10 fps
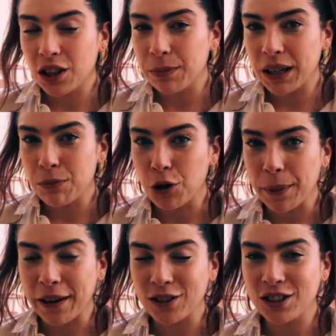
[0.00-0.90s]
bit more
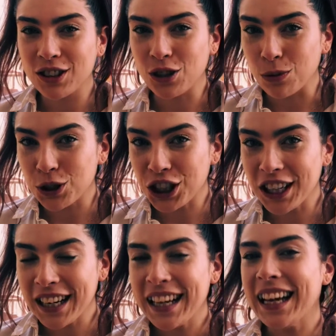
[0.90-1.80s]
about sculpture,
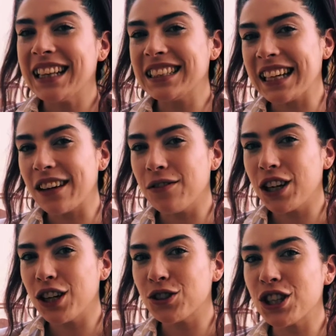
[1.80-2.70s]
and the second video
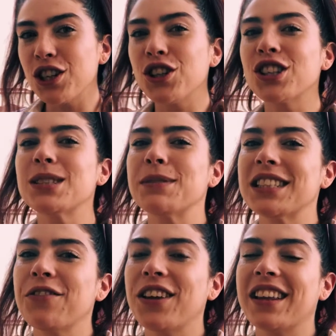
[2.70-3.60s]
is going to look
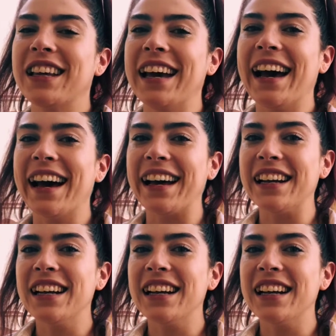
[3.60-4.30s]
specifically at